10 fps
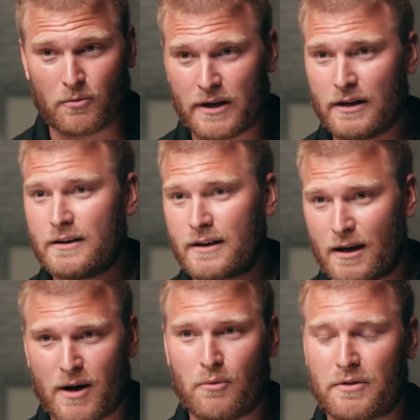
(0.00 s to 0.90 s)
we needed to
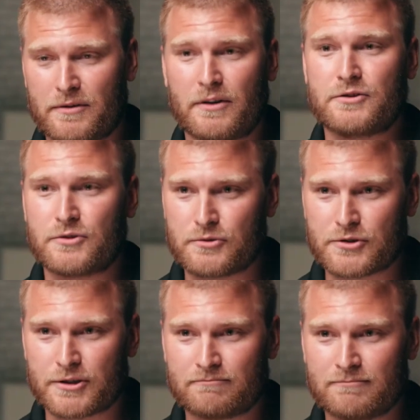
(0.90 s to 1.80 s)
come out with another
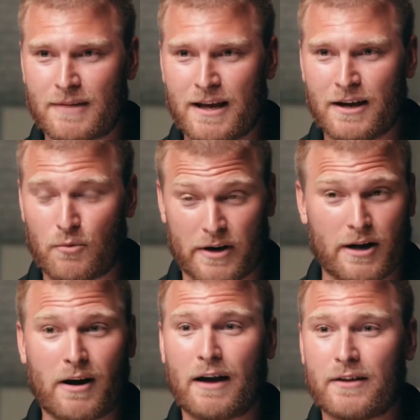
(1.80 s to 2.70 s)
solution. We
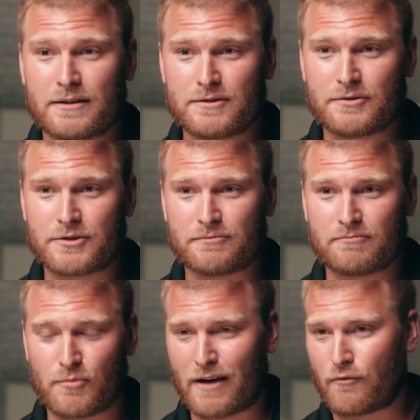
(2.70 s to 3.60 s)
now have that solution.
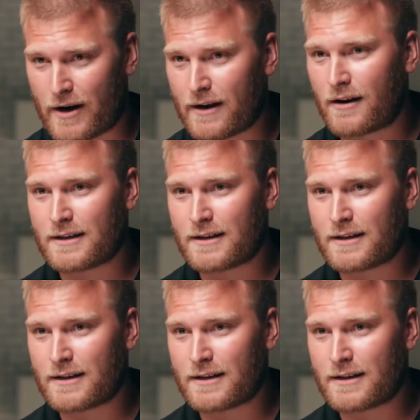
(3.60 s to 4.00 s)
We have radar